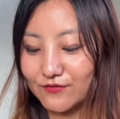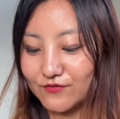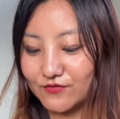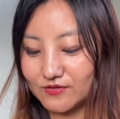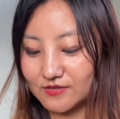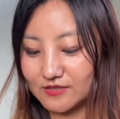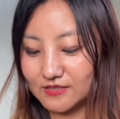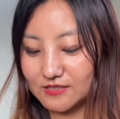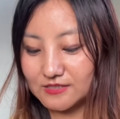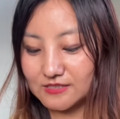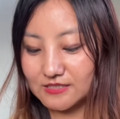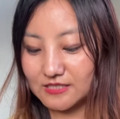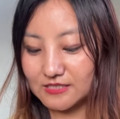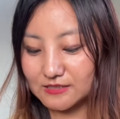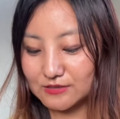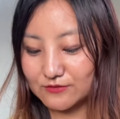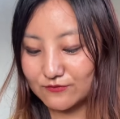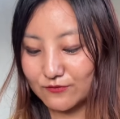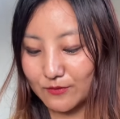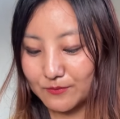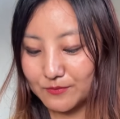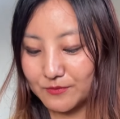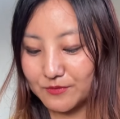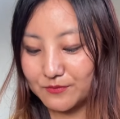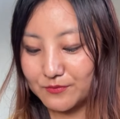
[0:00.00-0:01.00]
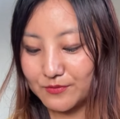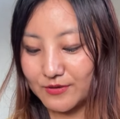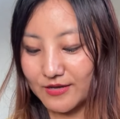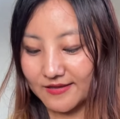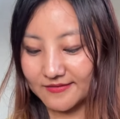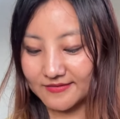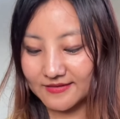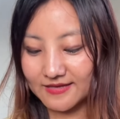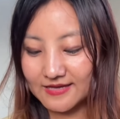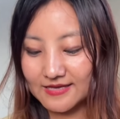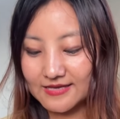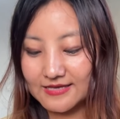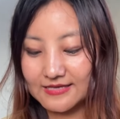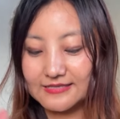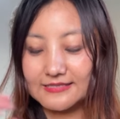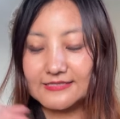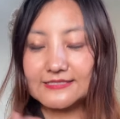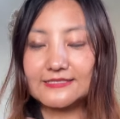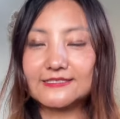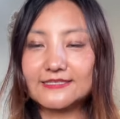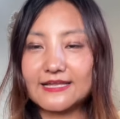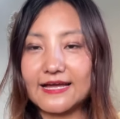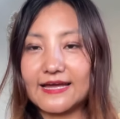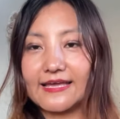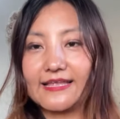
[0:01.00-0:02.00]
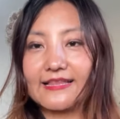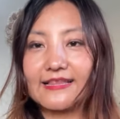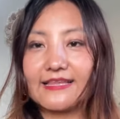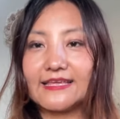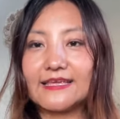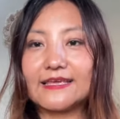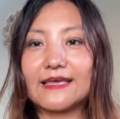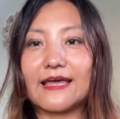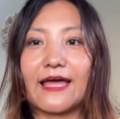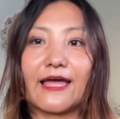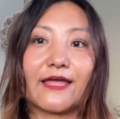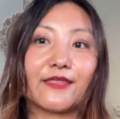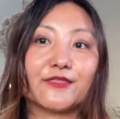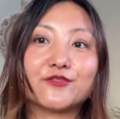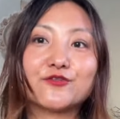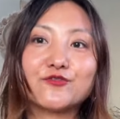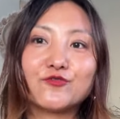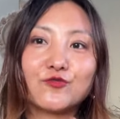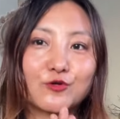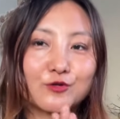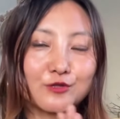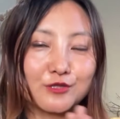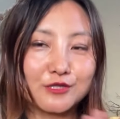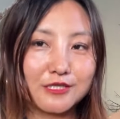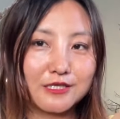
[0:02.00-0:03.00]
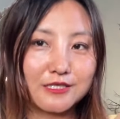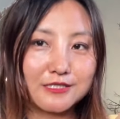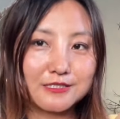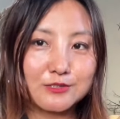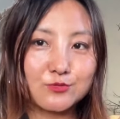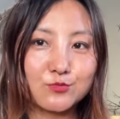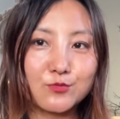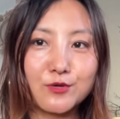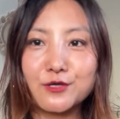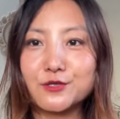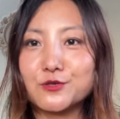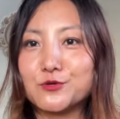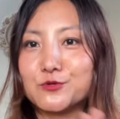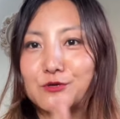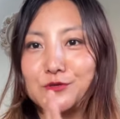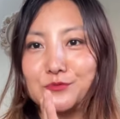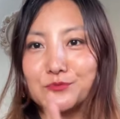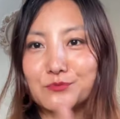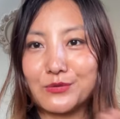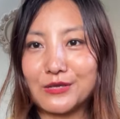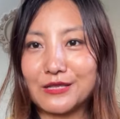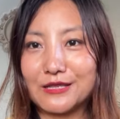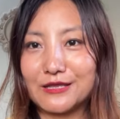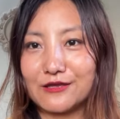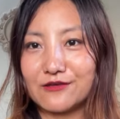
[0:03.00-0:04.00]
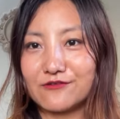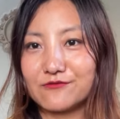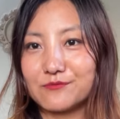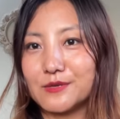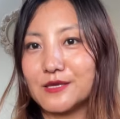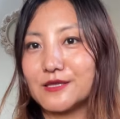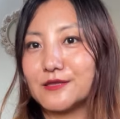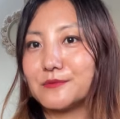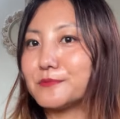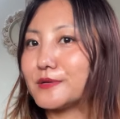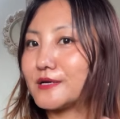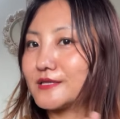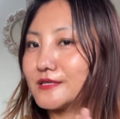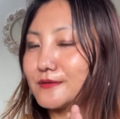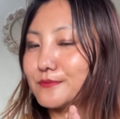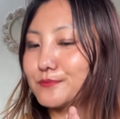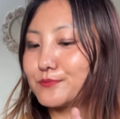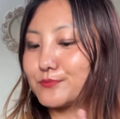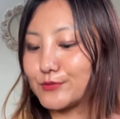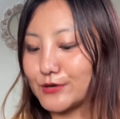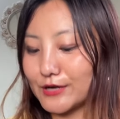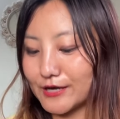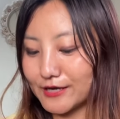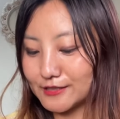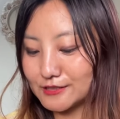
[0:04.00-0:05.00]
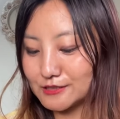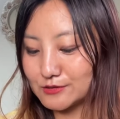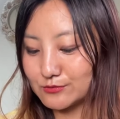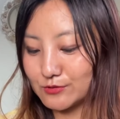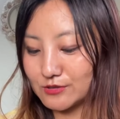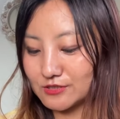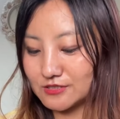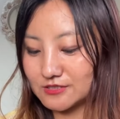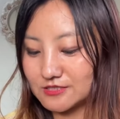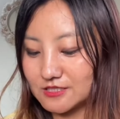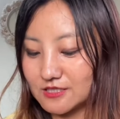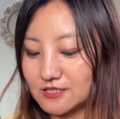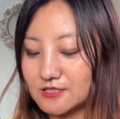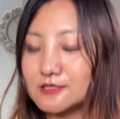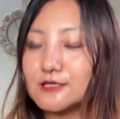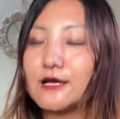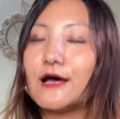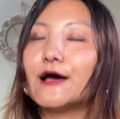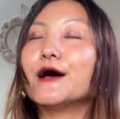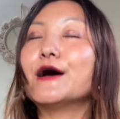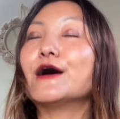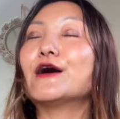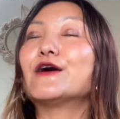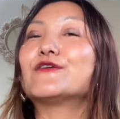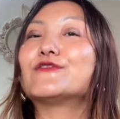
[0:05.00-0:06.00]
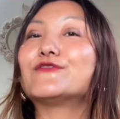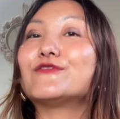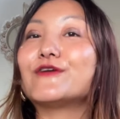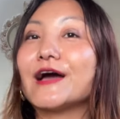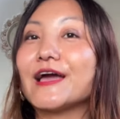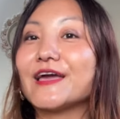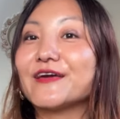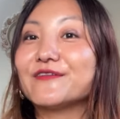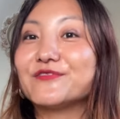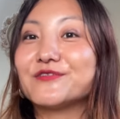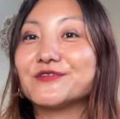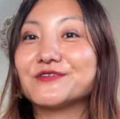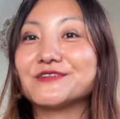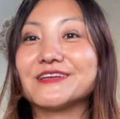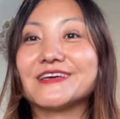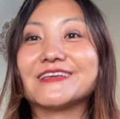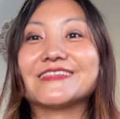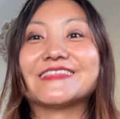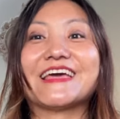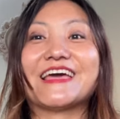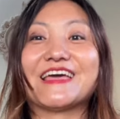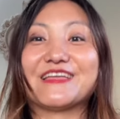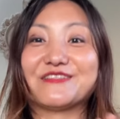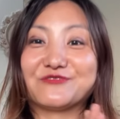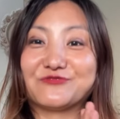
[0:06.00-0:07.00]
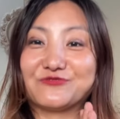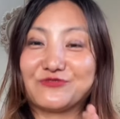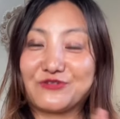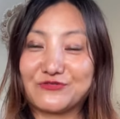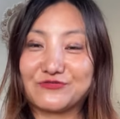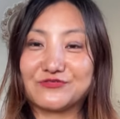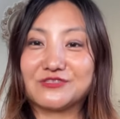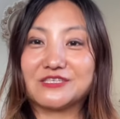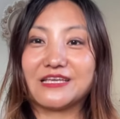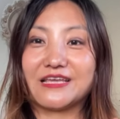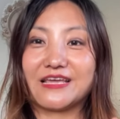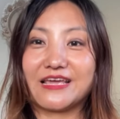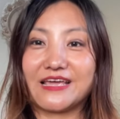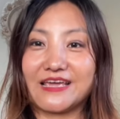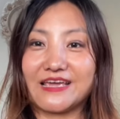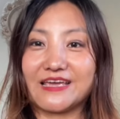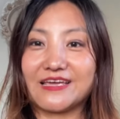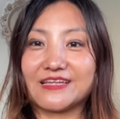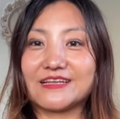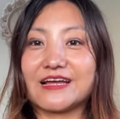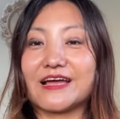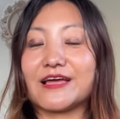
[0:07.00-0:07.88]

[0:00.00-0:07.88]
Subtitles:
This is from the brand Stylee, and for this one, you wouldn't believe me, but the price was just $558.